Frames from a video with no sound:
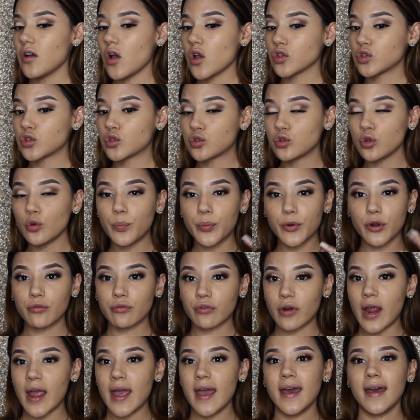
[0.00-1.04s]
super
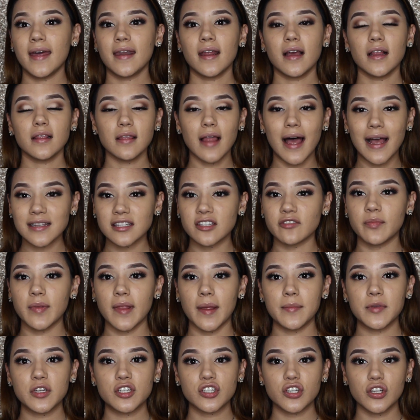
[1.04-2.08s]
red, lots of
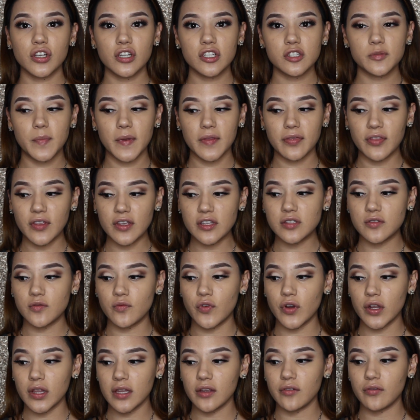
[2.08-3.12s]
blemishes, but this
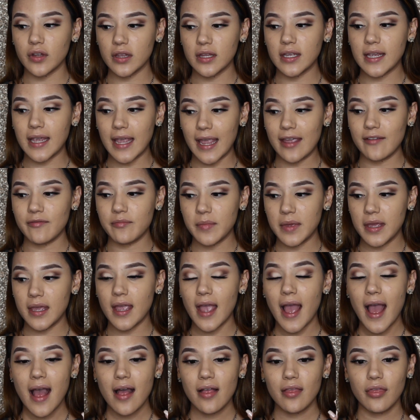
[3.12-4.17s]
really gave
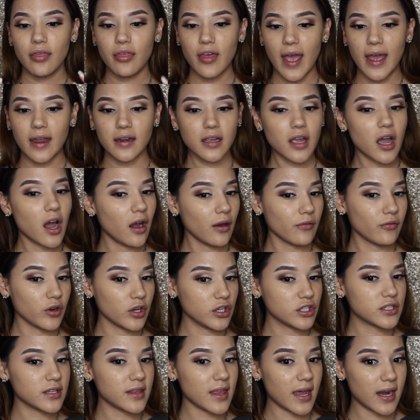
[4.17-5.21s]
me that
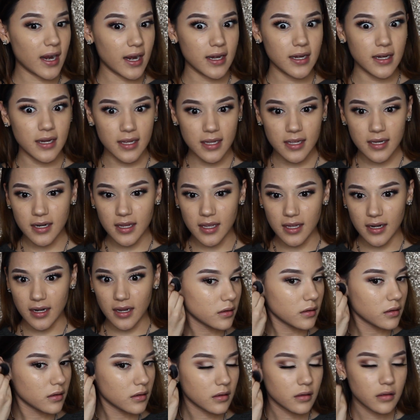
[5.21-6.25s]
coverage that I needed.
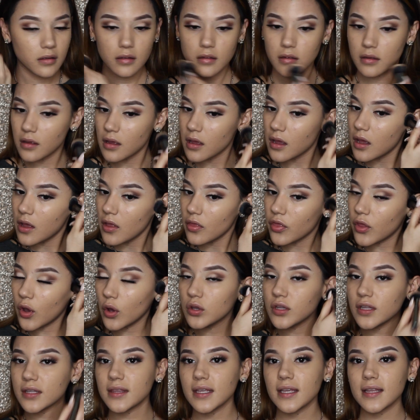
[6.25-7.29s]
The
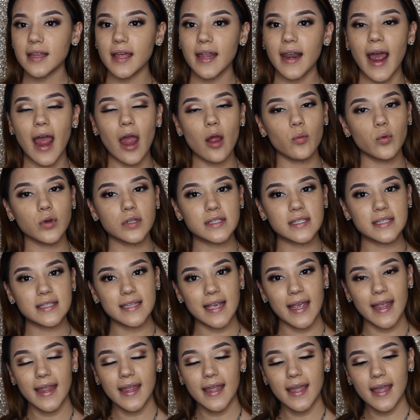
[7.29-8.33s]
only thing that I would
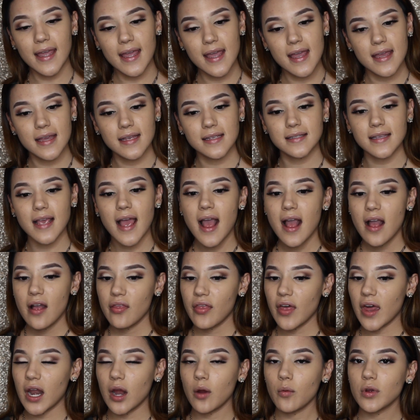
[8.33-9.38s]
say is
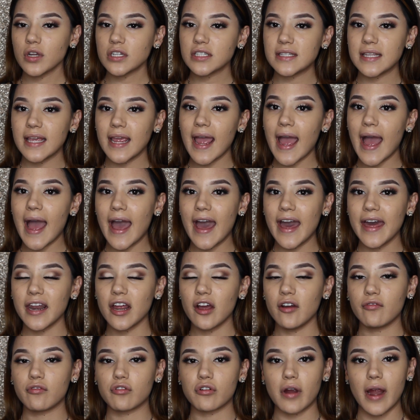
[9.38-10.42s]
that I wish they
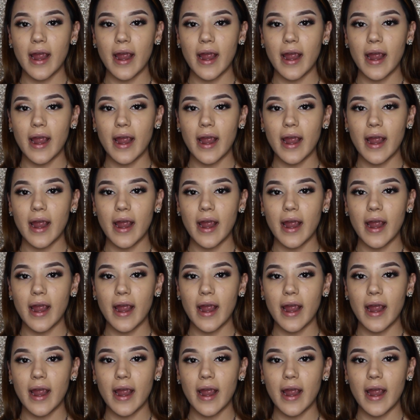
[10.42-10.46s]
had